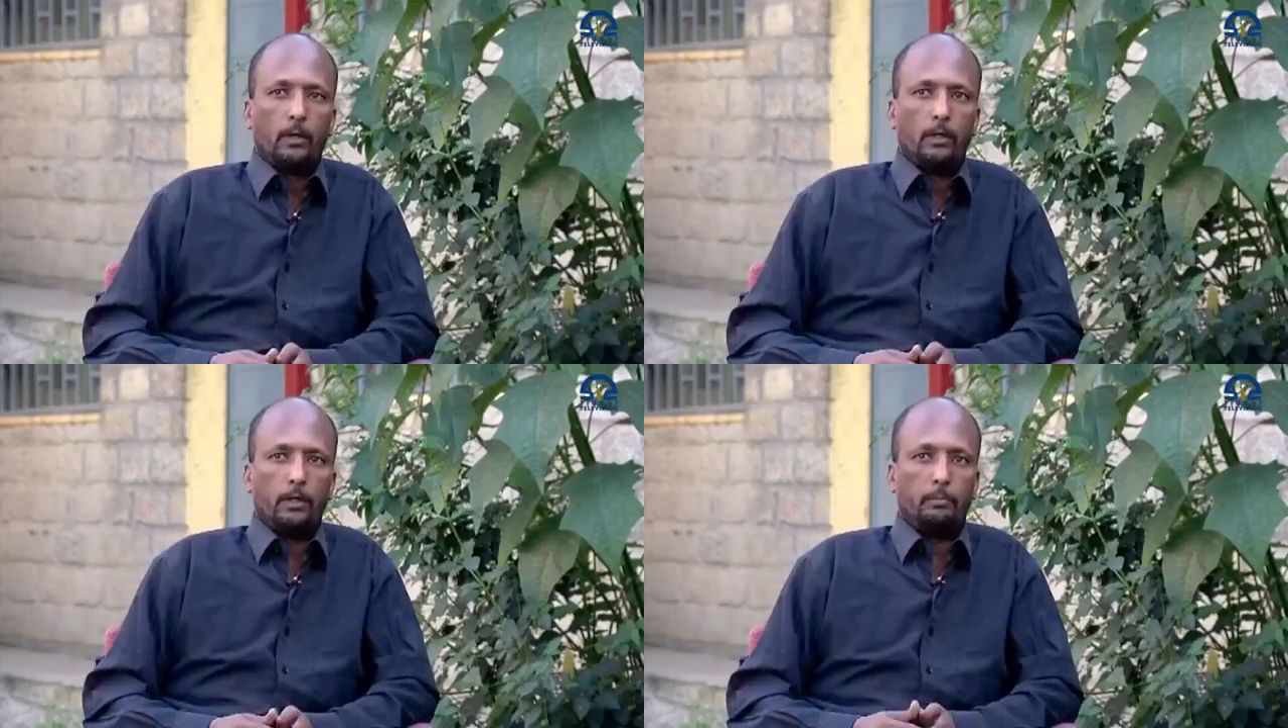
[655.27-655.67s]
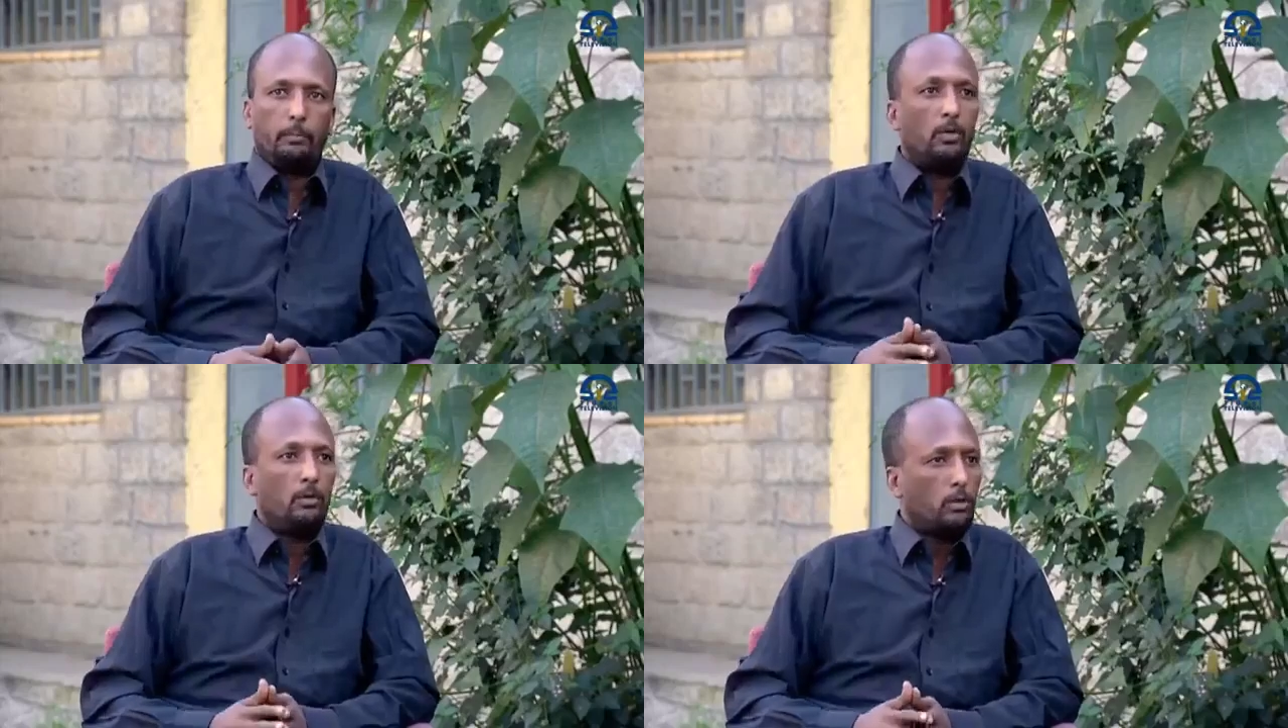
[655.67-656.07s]
It's
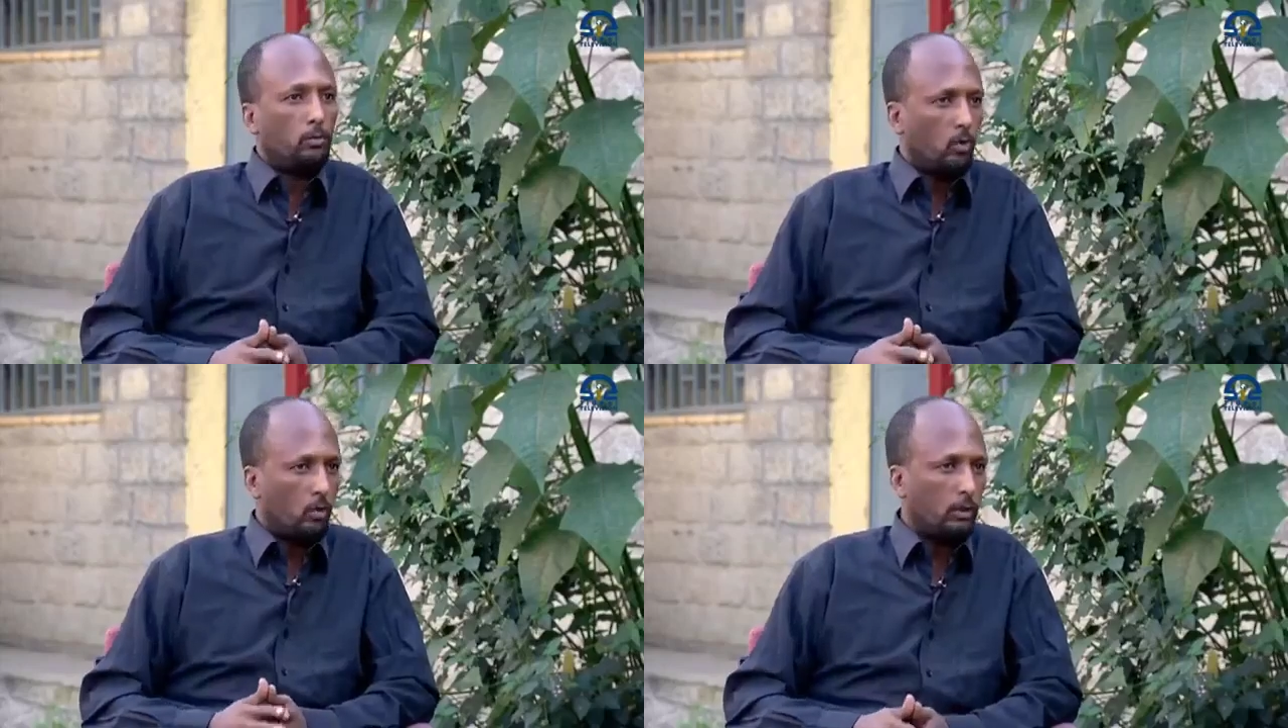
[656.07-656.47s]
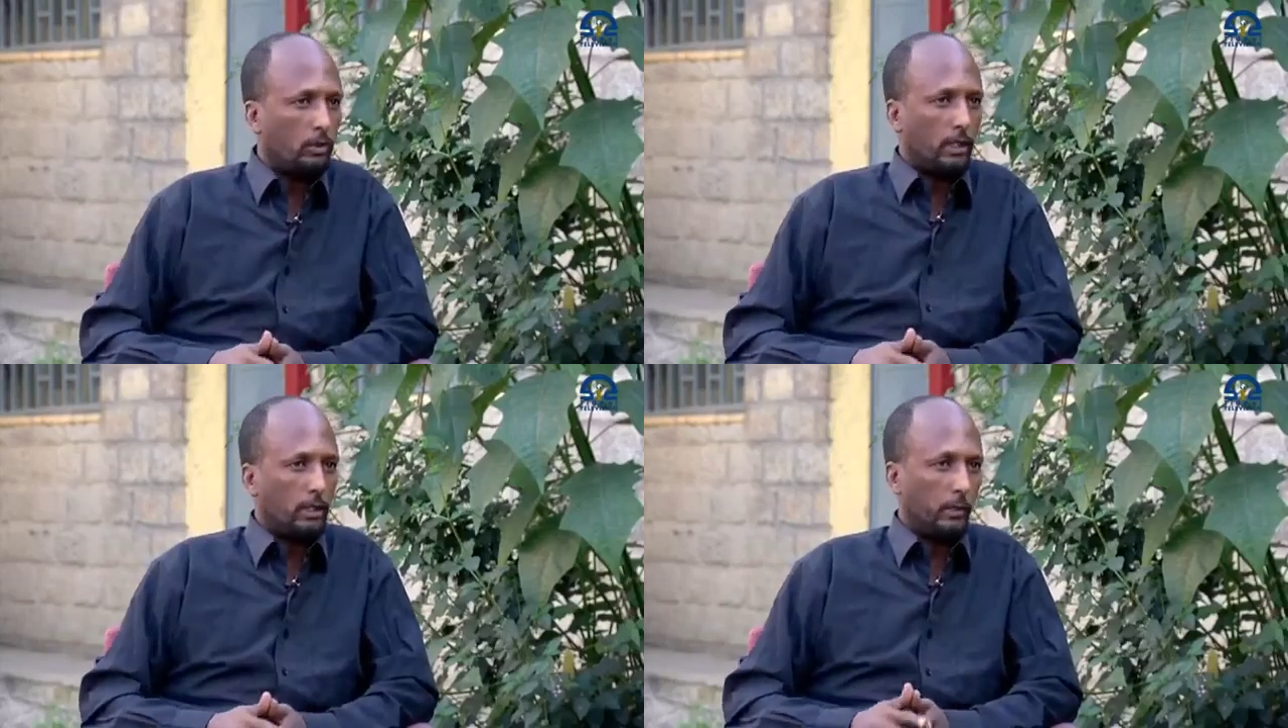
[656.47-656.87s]
beyond the
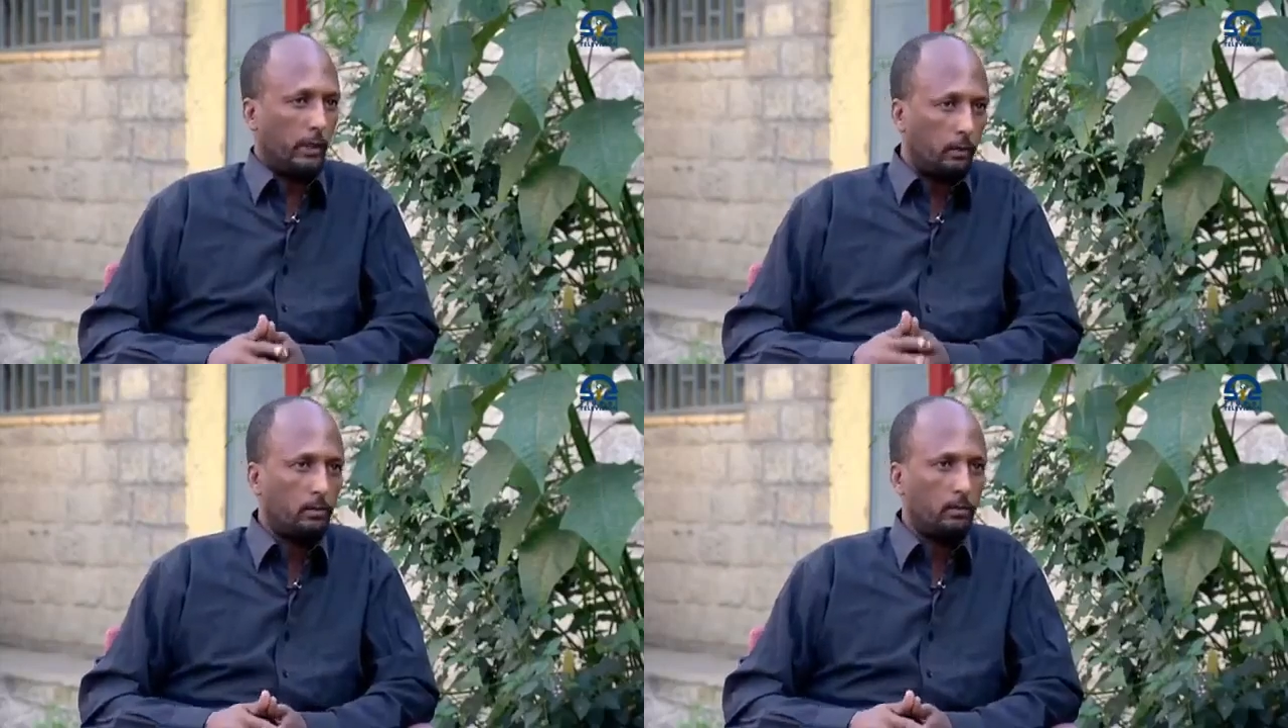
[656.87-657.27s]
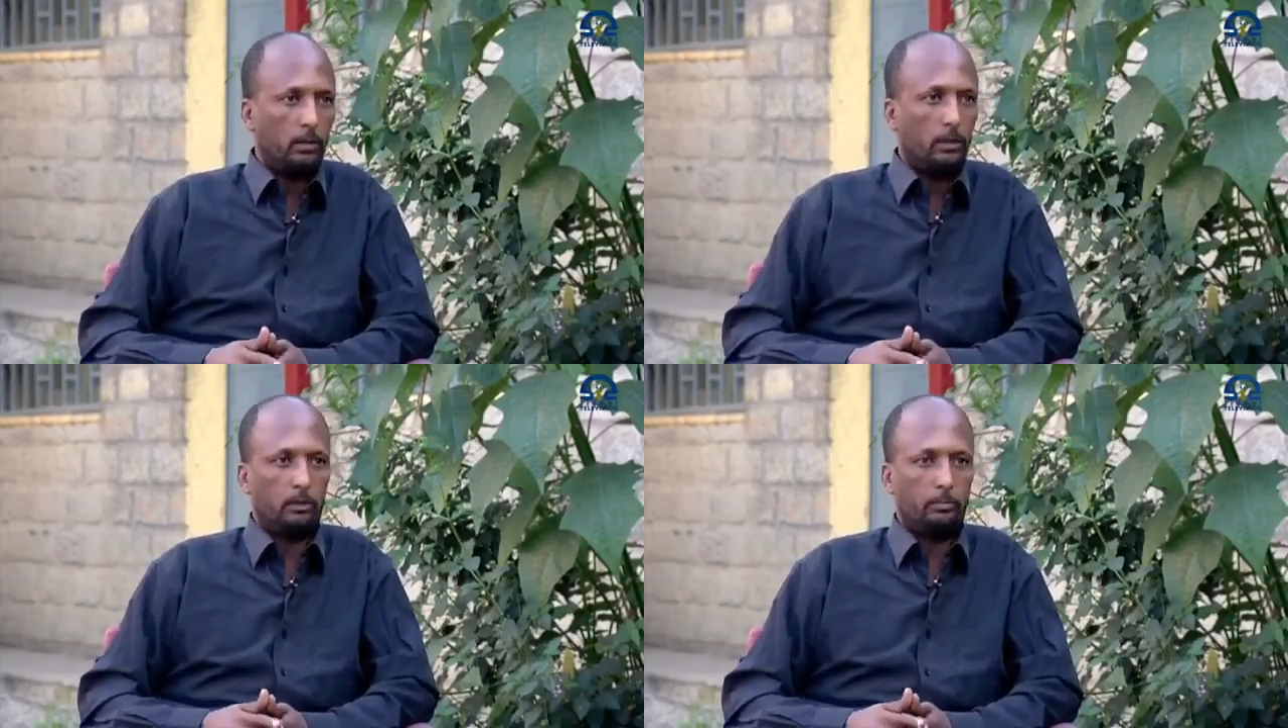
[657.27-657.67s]
words that we know.
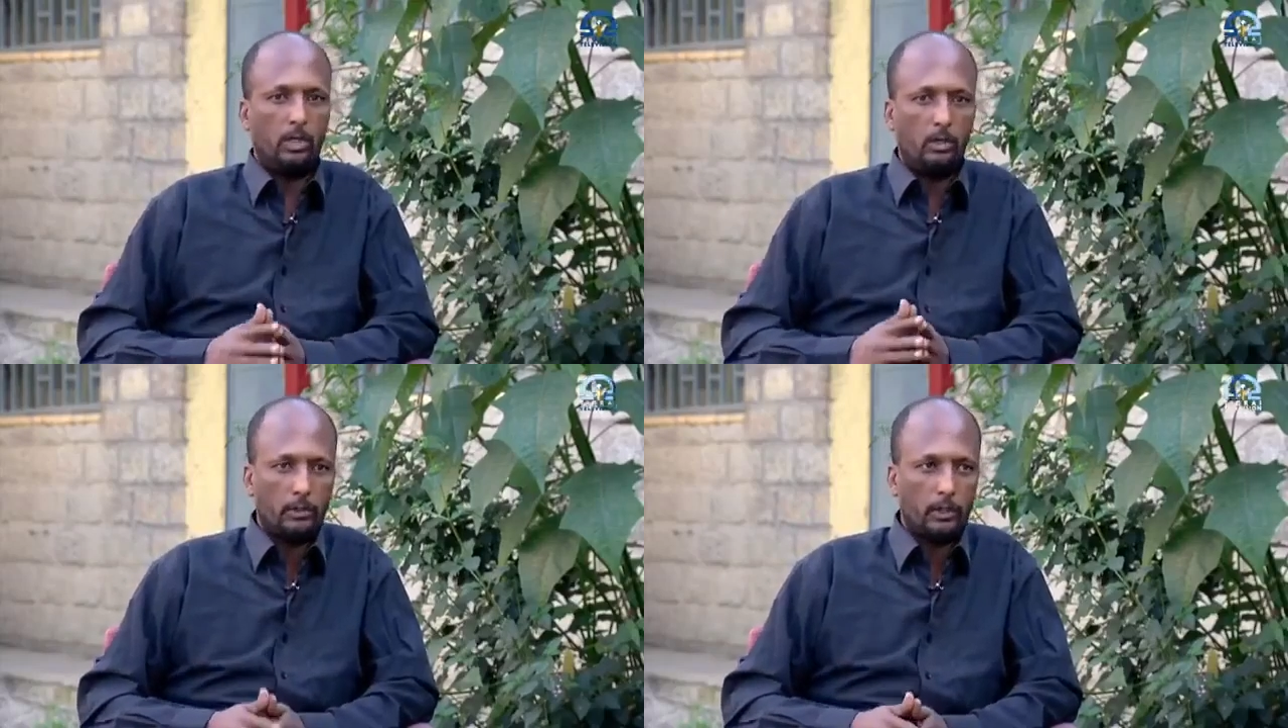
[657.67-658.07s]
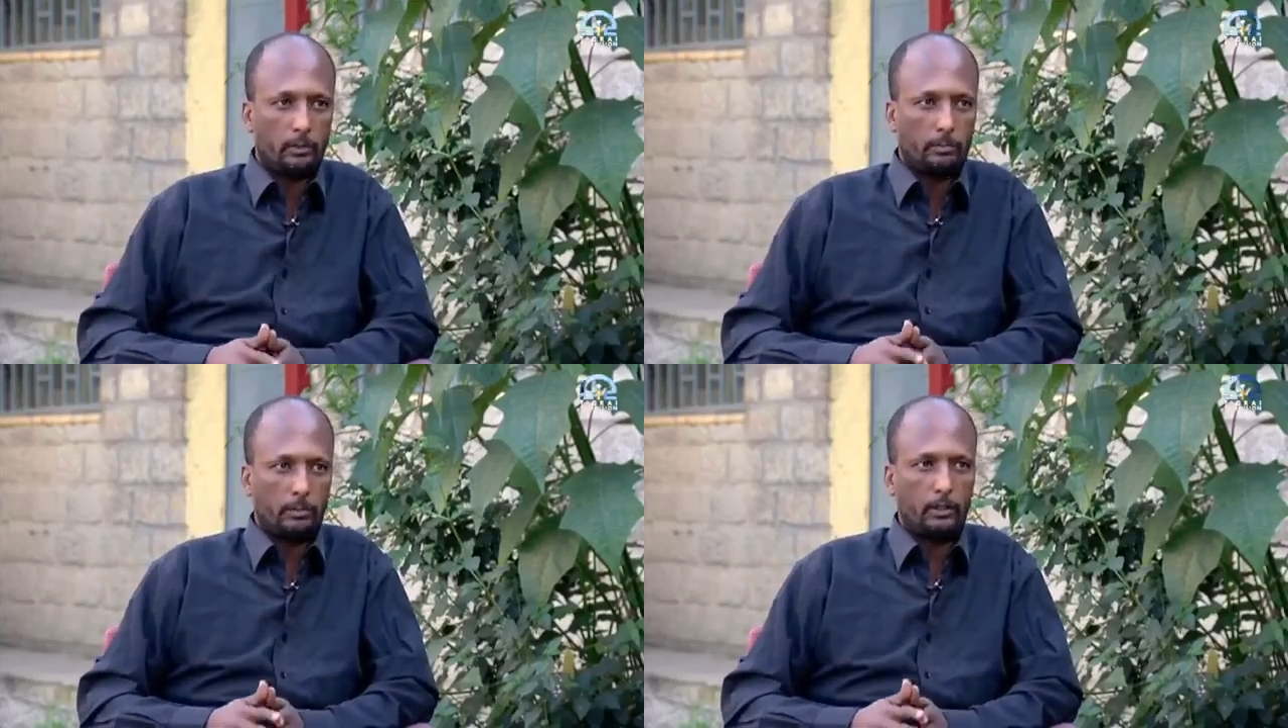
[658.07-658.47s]
It is beyond the
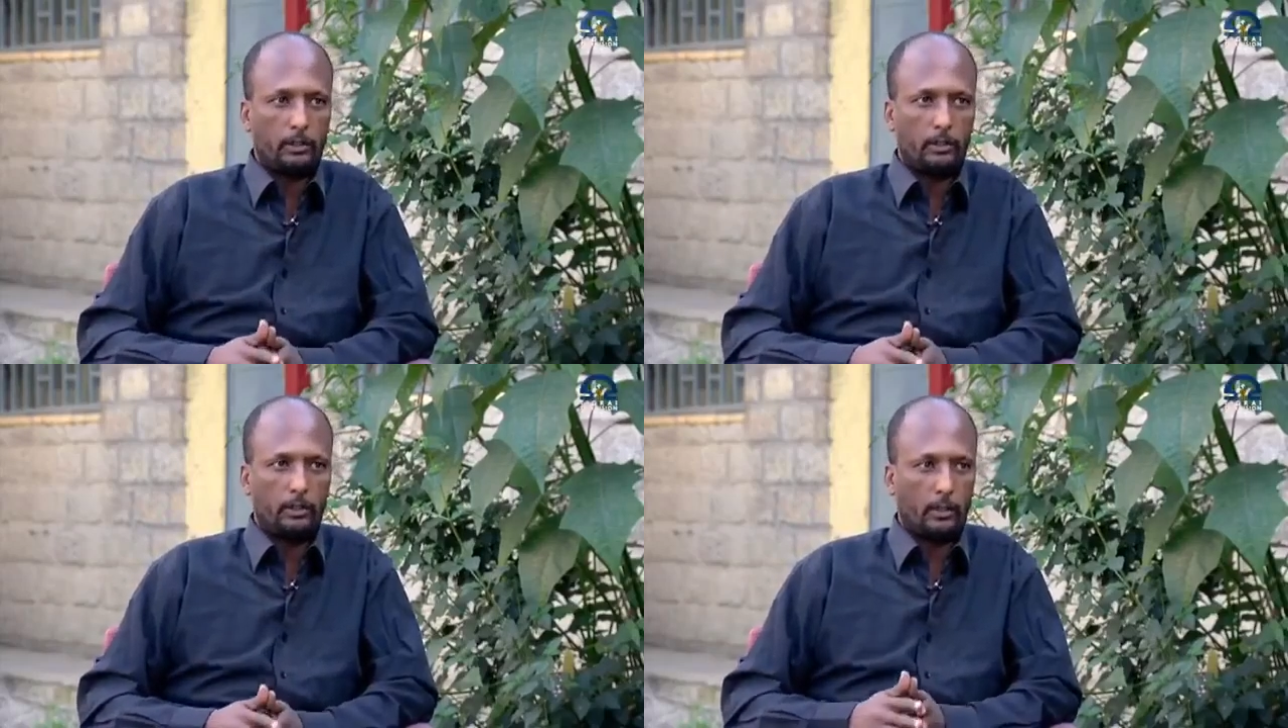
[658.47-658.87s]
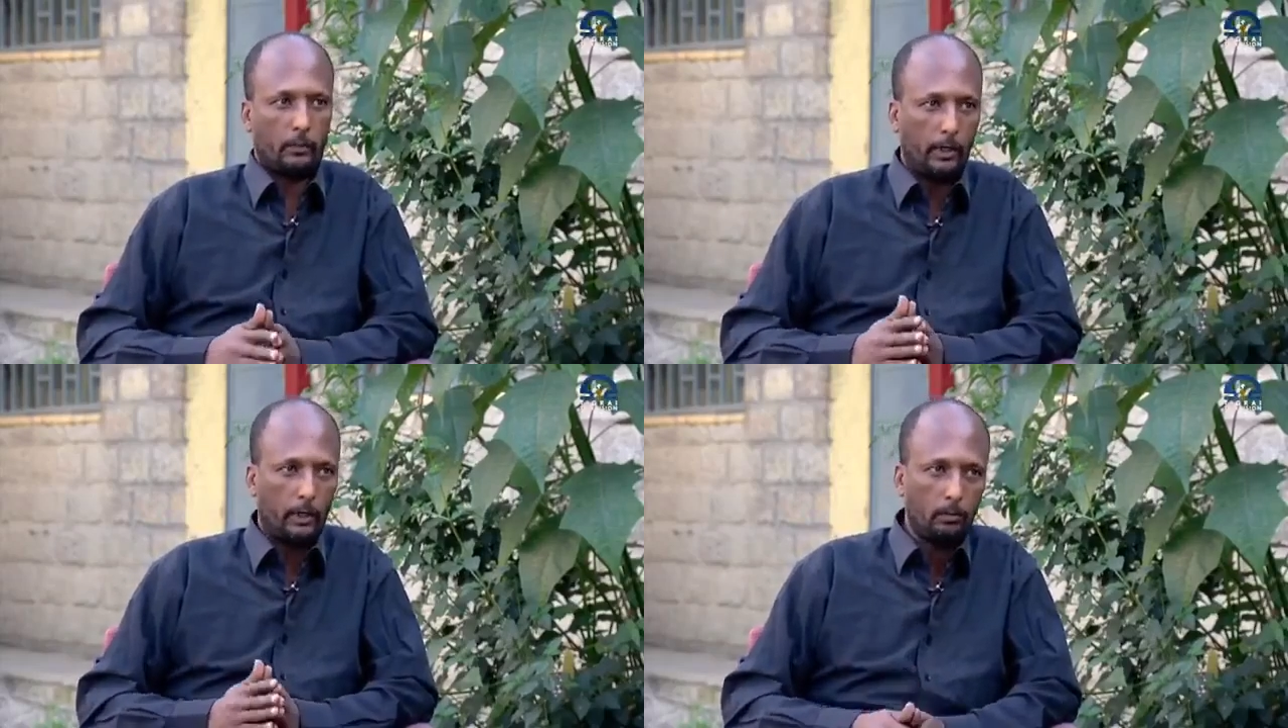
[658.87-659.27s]
experiences that
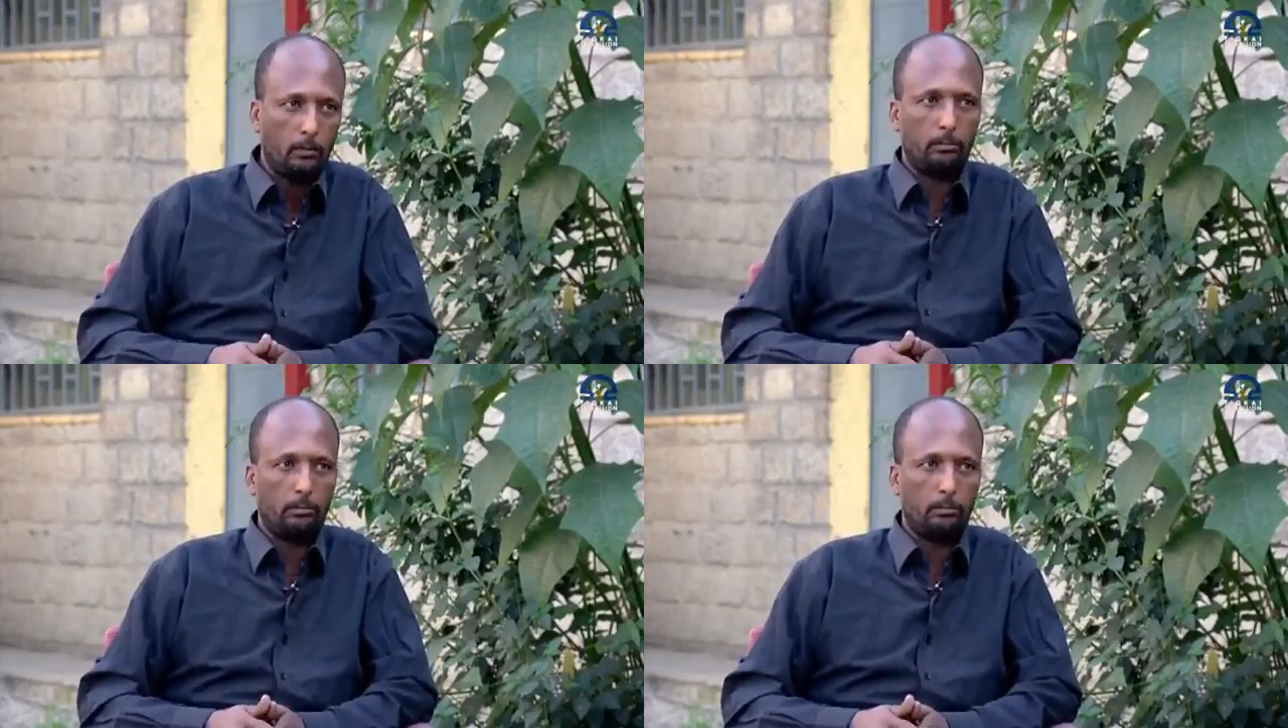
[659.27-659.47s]
we know.